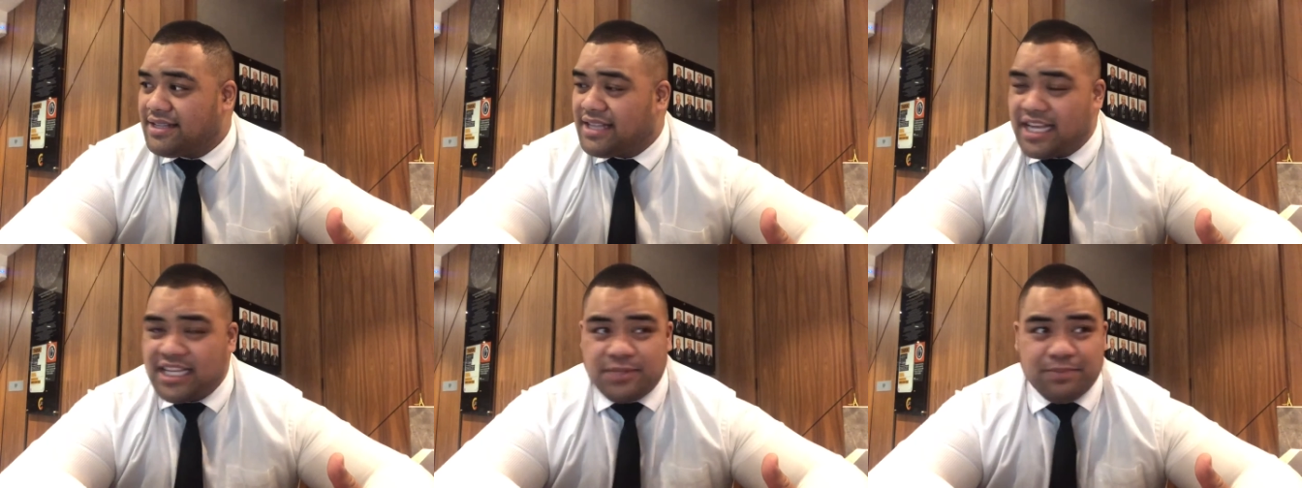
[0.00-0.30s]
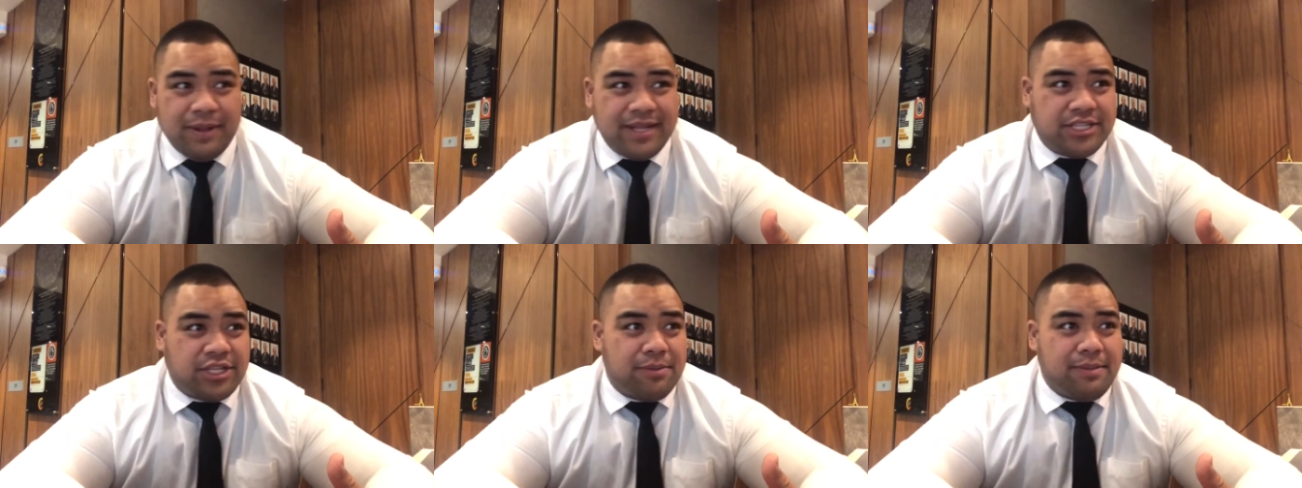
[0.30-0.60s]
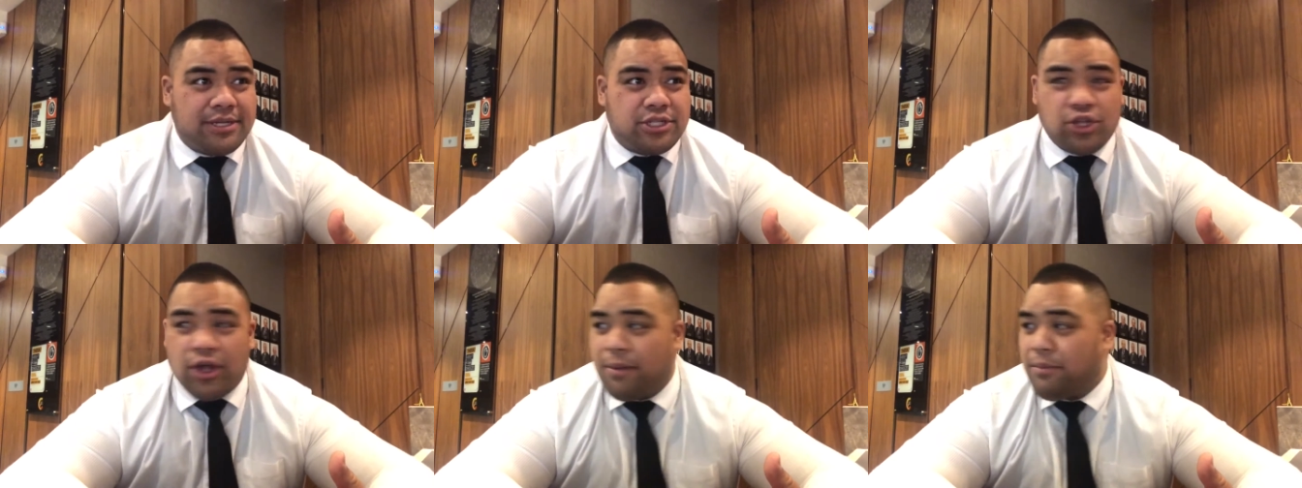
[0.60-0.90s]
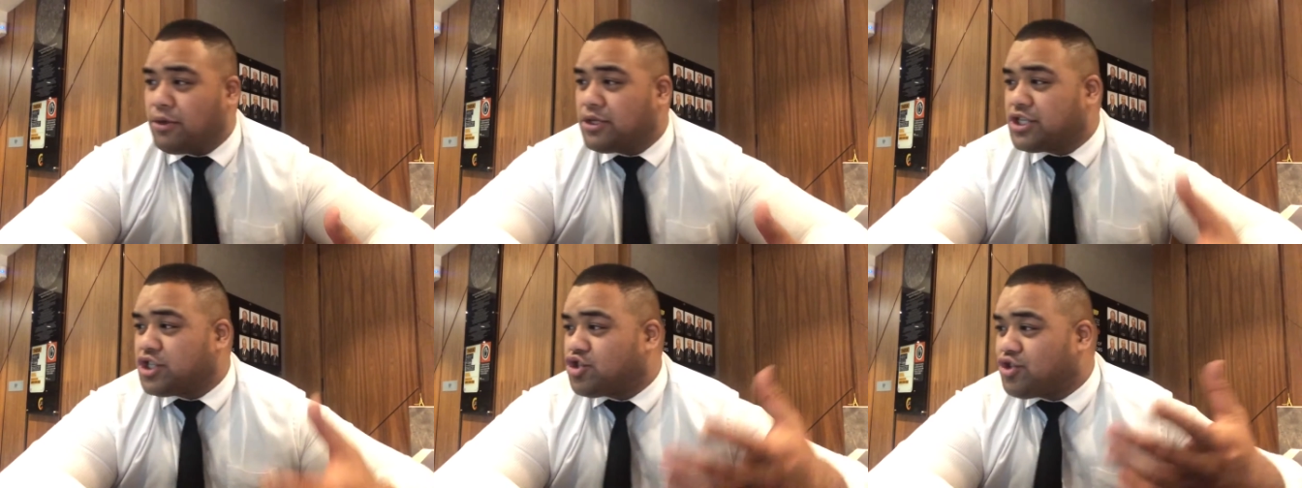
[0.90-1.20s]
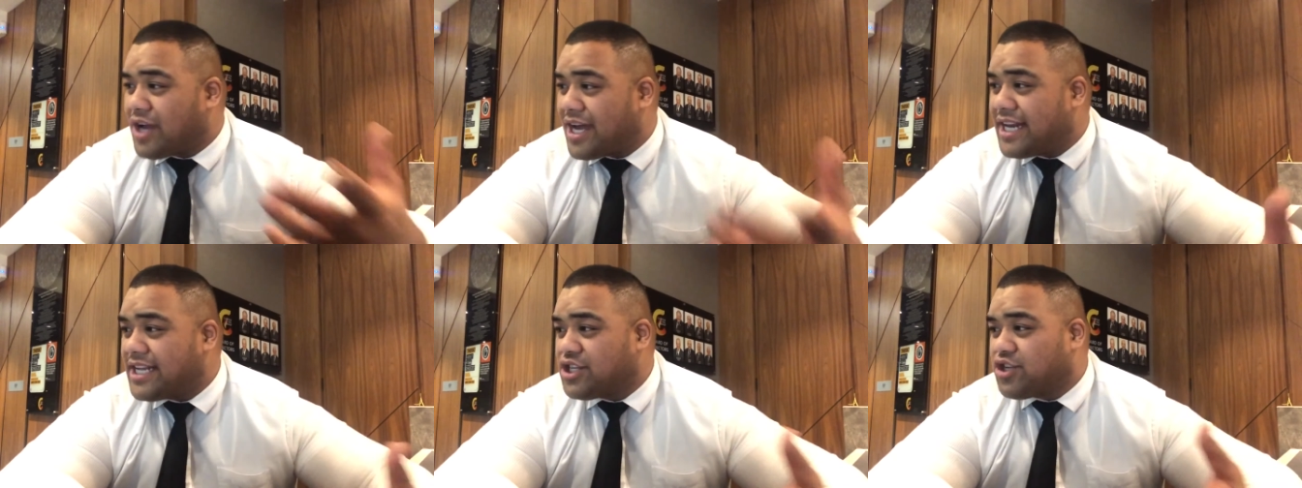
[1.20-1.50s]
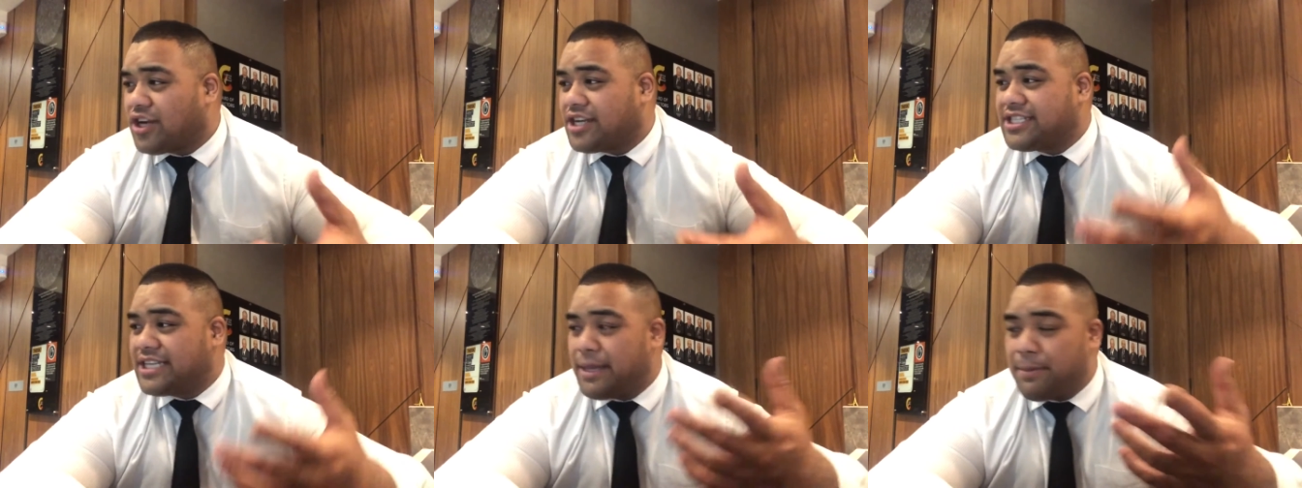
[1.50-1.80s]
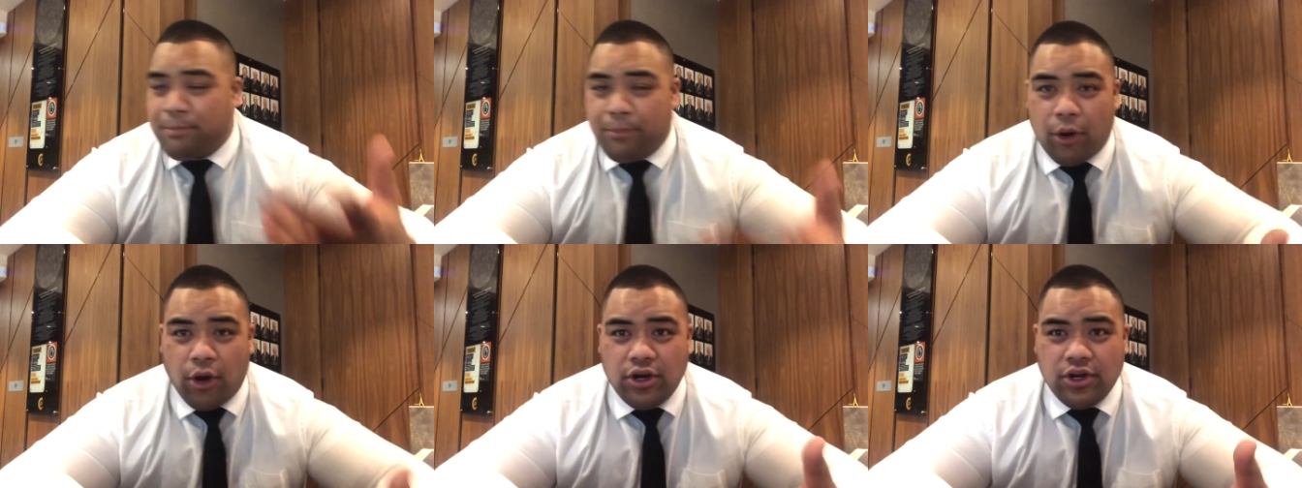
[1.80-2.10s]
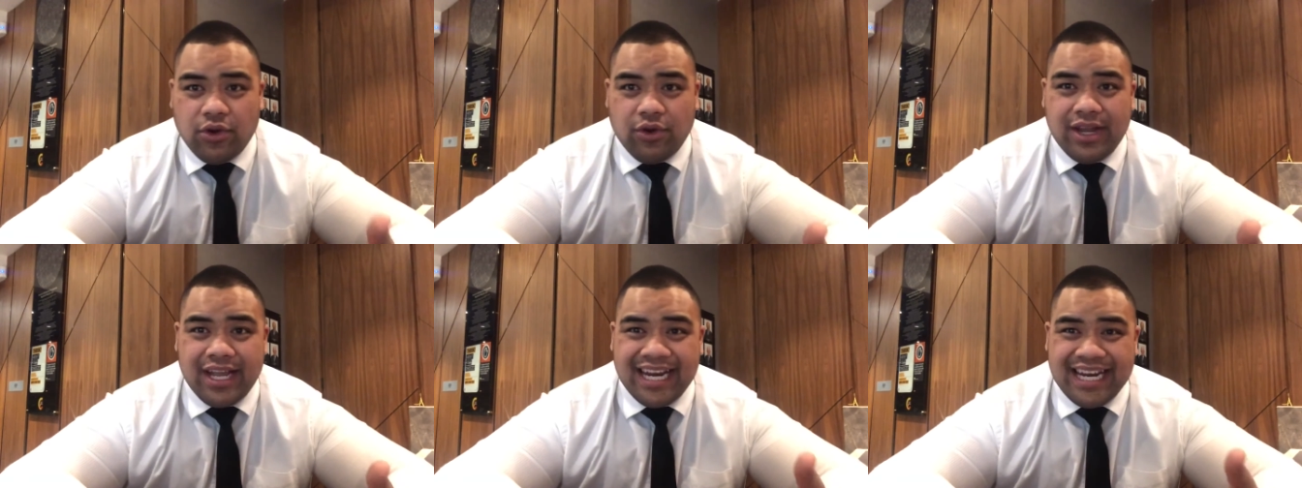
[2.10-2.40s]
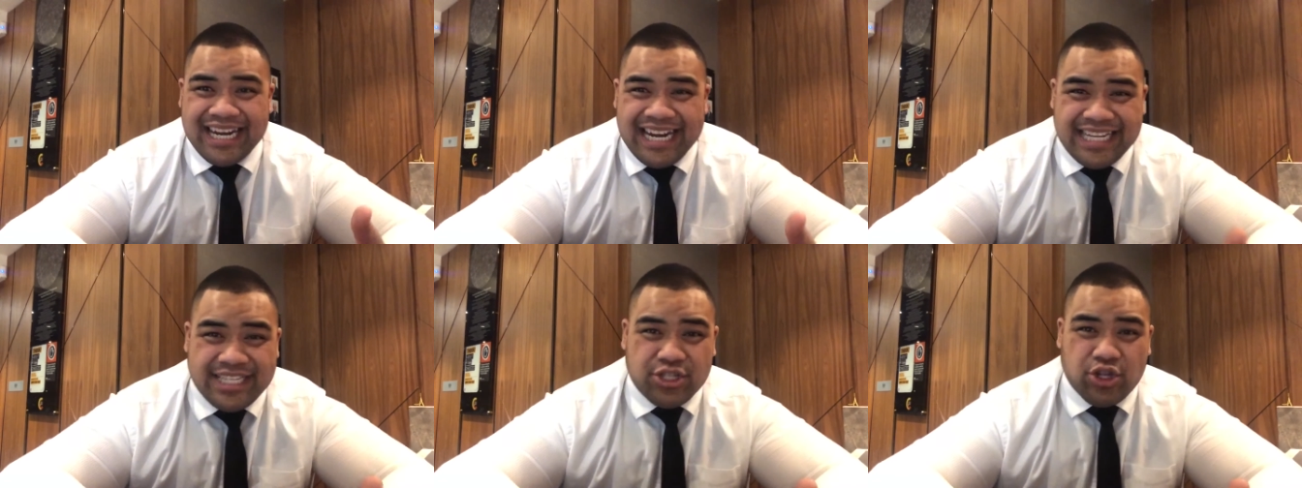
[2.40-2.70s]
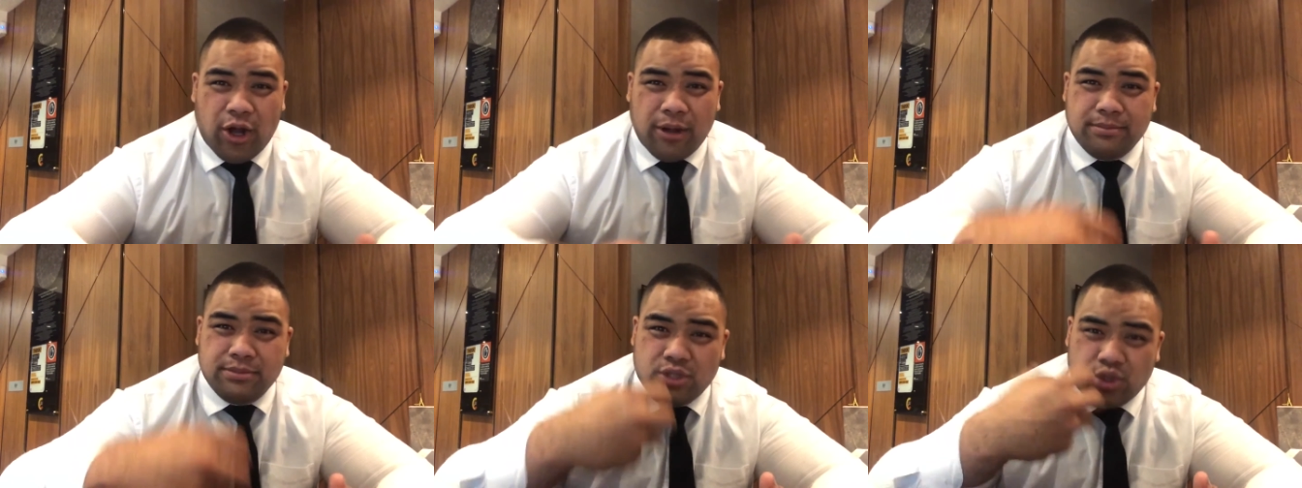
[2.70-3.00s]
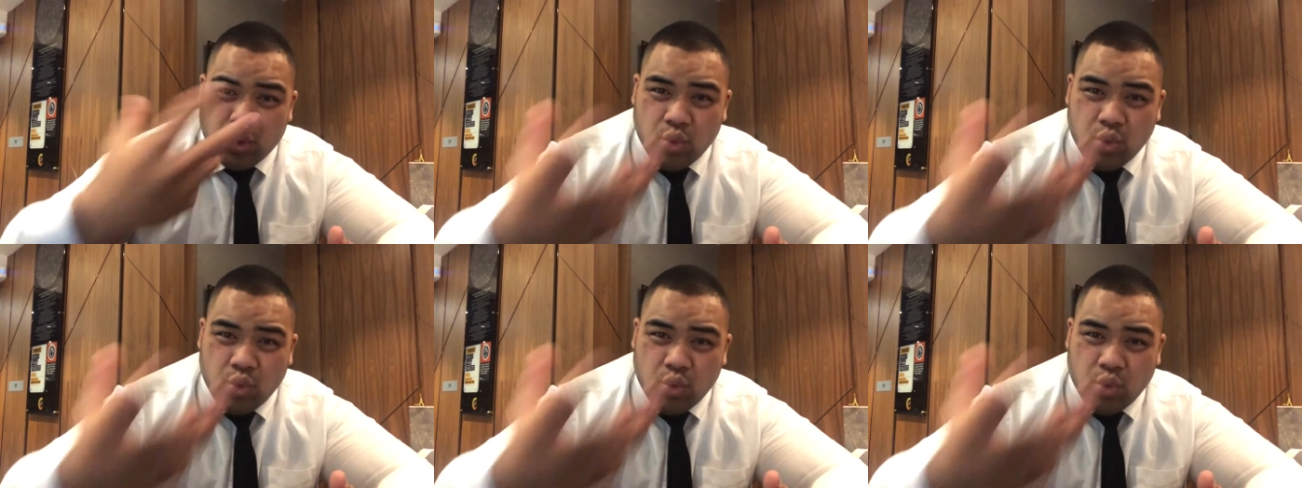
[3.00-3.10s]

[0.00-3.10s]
They spend so much time on strategizing and pondering and less time